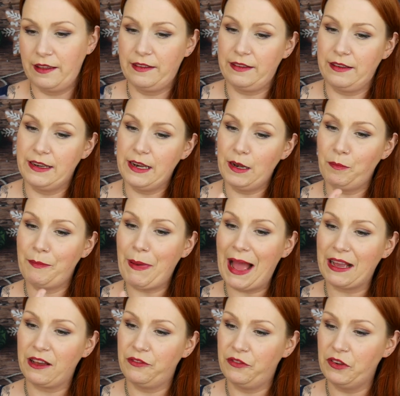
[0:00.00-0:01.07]
it's a little
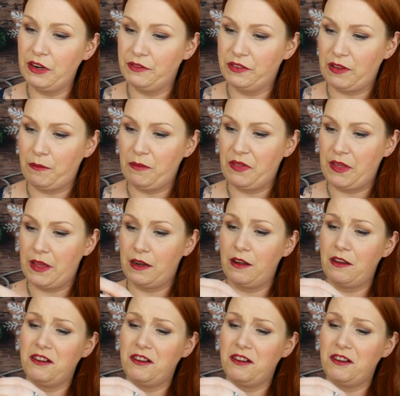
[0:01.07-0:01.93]
bag full of something.